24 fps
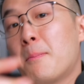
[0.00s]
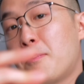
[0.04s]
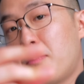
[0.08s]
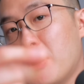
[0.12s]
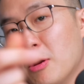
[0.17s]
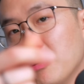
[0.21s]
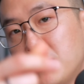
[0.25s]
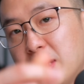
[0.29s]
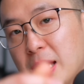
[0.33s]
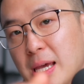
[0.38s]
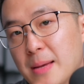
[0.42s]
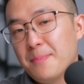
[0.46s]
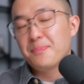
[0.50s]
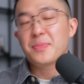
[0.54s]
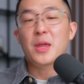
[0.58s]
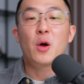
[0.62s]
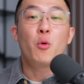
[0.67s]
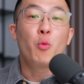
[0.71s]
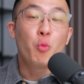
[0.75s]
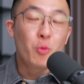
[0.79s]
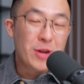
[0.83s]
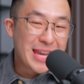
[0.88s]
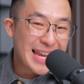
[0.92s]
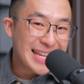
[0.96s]
Pro tip,
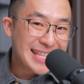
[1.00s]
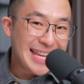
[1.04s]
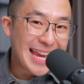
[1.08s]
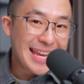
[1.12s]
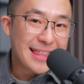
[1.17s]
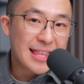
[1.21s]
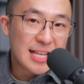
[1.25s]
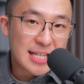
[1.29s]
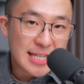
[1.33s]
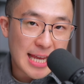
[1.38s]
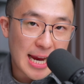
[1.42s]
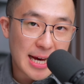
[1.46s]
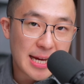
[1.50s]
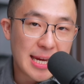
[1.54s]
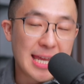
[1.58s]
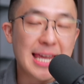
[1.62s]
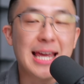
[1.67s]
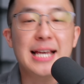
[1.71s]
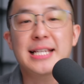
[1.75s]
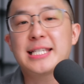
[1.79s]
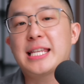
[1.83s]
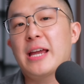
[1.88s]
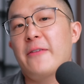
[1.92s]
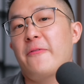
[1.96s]
we can take this technique
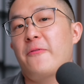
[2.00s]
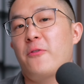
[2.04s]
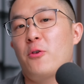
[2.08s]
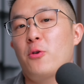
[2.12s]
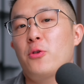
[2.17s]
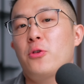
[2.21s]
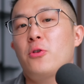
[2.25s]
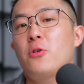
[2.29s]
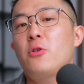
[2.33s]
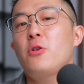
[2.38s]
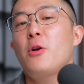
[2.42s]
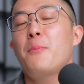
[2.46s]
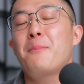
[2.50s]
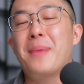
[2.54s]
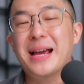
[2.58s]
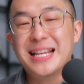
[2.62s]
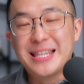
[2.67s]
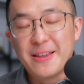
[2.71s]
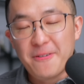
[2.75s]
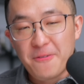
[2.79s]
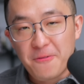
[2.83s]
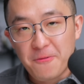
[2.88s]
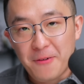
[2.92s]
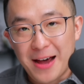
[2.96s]
a step further by
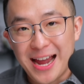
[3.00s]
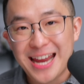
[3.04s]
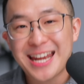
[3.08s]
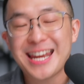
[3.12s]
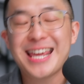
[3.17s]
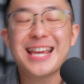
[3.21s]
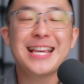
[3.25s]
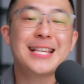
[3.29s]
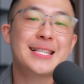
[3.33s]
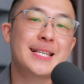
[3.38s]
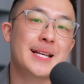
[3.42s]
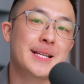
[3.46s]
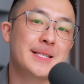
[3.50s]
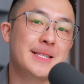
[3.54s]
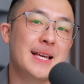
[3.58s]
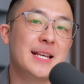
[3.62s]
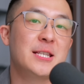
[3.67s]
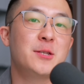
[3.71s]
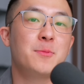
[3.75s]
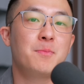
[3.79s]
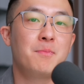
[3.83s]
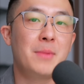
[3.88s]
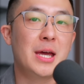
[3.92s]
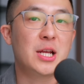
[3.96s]
defining
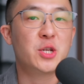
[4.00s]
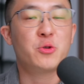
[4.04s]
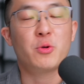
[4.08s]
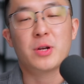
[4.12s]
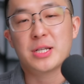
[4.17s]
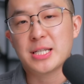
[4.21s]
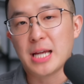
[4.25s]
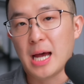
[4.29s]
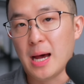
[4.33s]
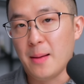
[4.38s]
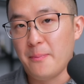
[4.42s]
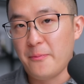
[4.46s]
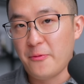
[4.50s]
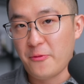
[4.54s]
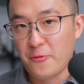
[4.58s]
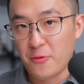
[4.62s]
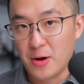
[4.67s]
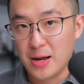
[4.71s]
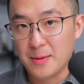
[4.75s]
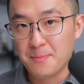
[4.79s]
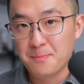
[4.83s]
success metrics up front.